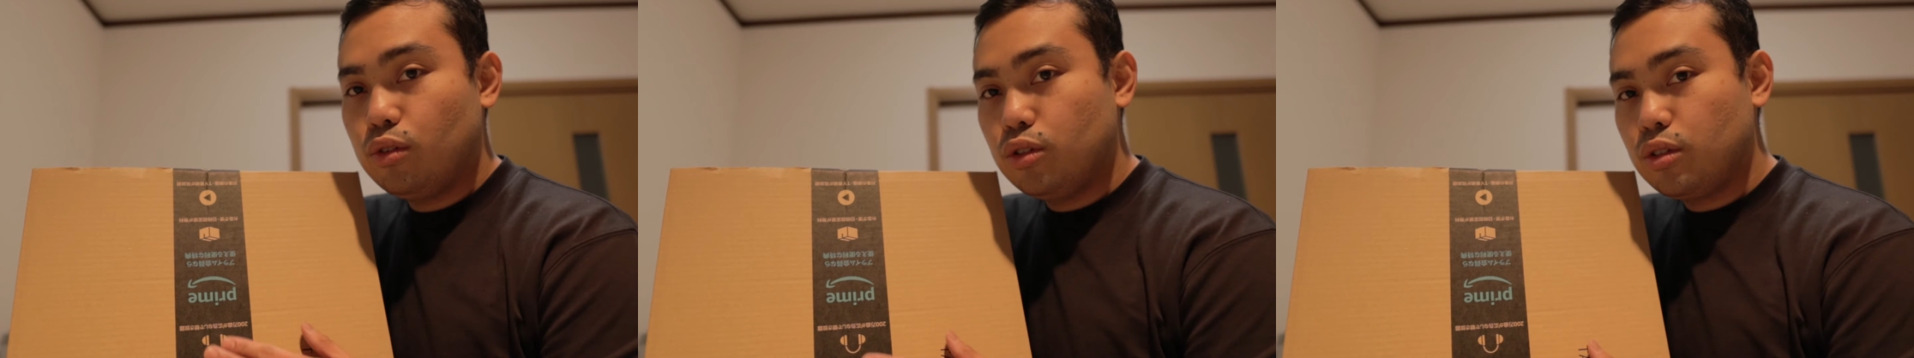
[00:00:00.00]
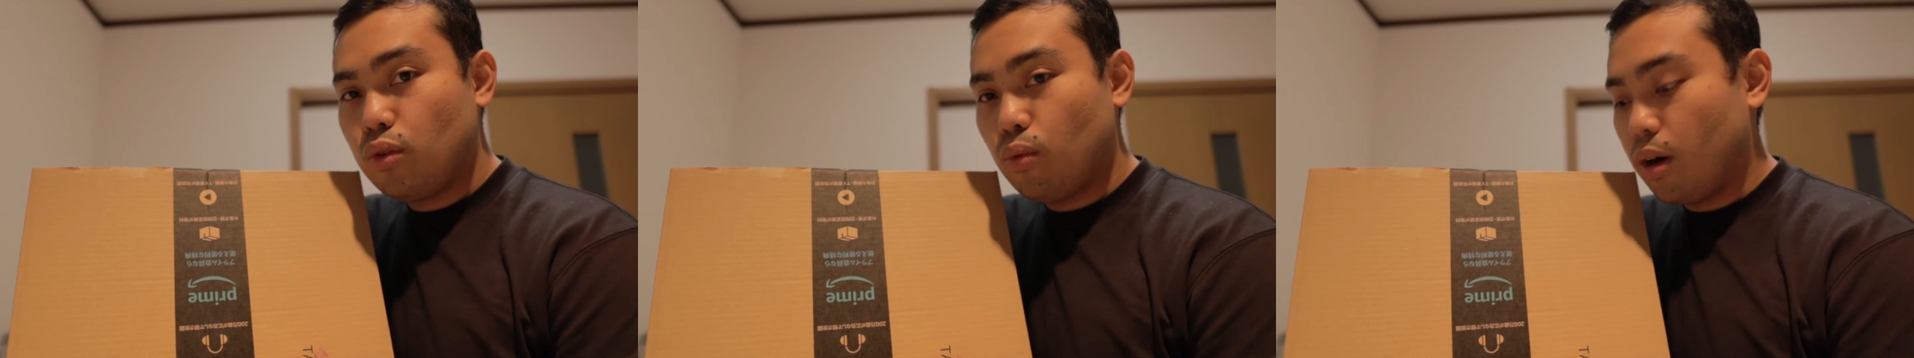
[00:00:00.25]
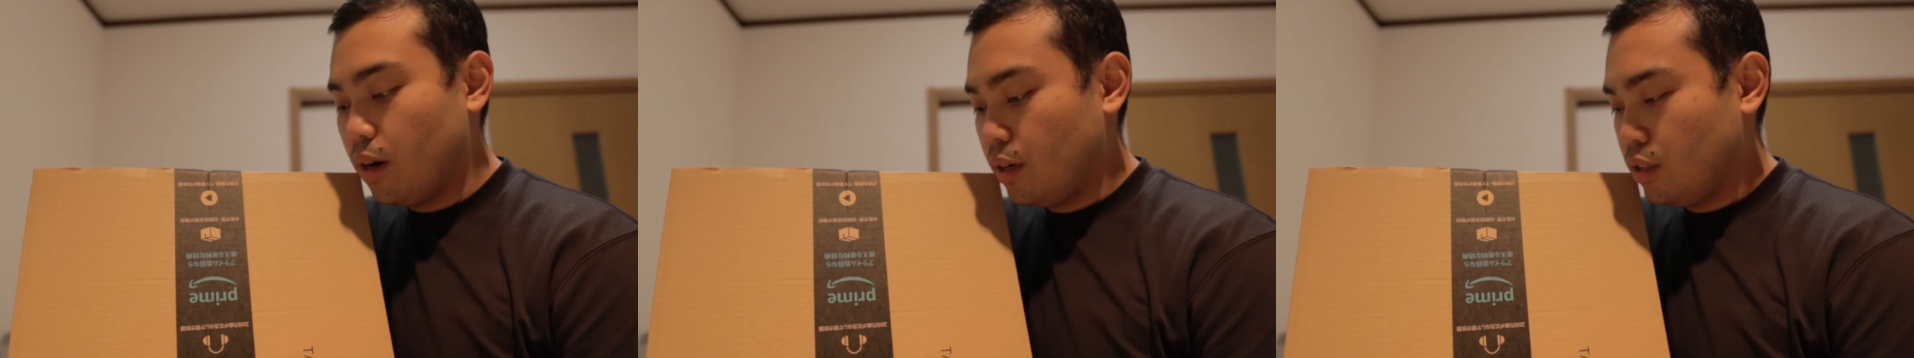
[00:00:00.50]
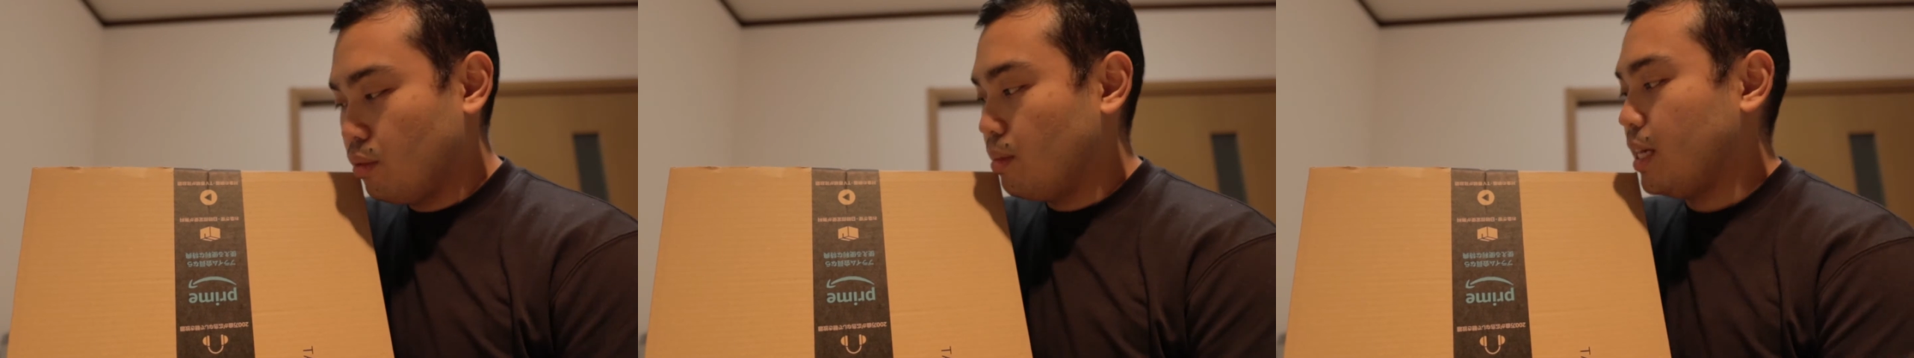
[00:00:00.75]
using water
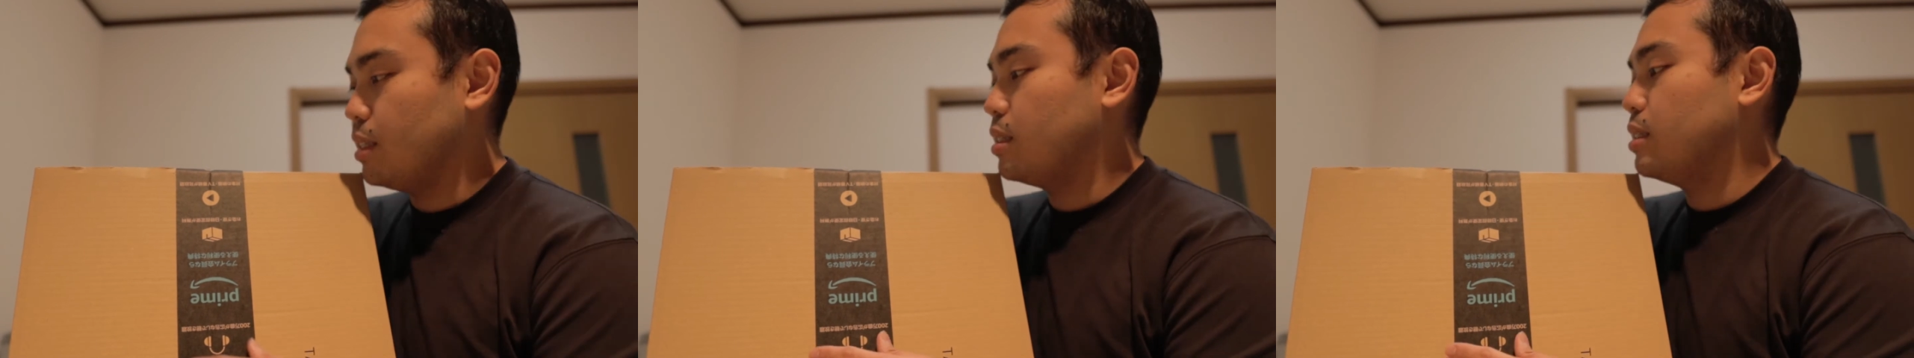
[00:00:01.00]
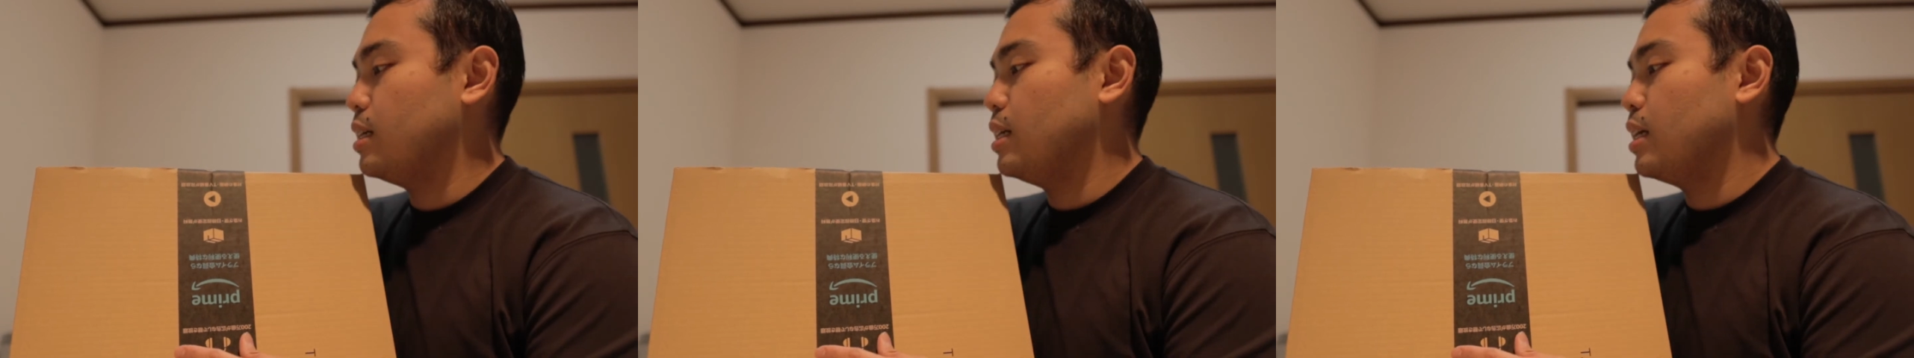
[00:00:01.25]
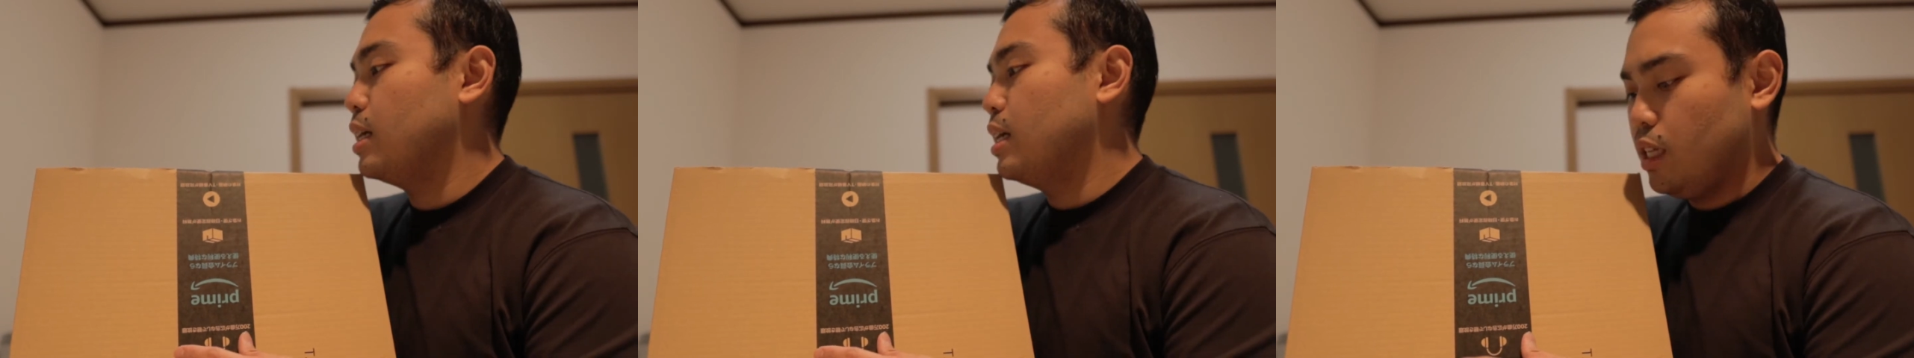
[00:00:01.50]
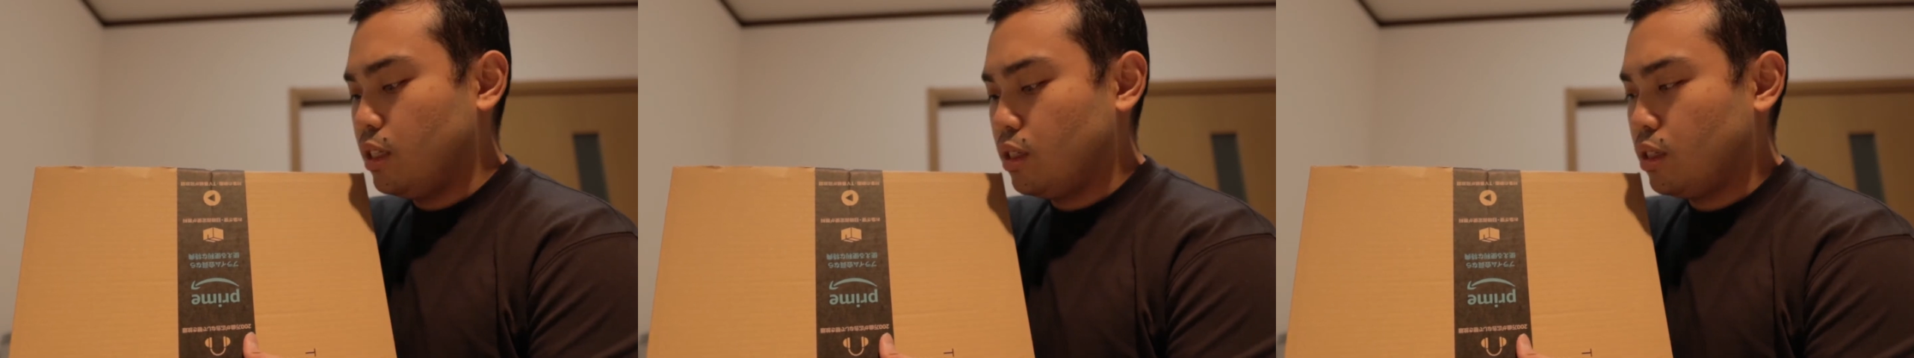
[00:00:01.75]
to make it stick. It's